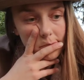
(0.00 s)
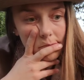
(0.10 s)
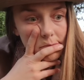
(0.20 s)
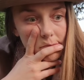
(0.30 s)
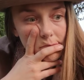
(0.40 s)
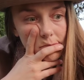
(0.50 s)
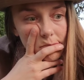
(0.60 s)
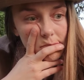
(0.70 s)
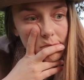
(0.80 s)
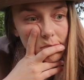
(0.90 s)

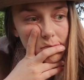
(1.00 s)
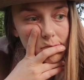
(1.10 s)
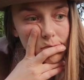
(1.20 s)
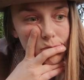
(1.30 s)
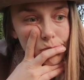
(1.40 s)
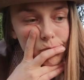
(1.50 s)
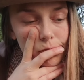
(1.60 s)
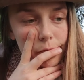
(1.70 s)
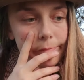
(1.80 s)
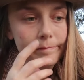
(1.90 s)

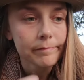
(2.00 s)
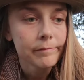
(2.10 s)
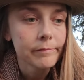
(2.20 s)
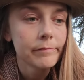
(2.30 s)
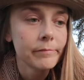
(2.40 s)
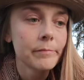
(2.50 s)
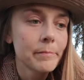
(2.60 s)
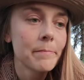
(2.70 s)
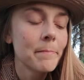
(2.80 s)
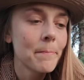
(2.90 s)

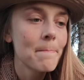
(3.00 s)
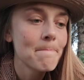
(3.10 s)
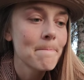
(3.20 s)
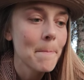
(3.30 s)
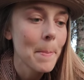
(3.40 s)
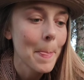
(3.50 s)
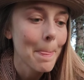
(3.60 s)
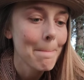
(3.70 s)
Nobody speaks.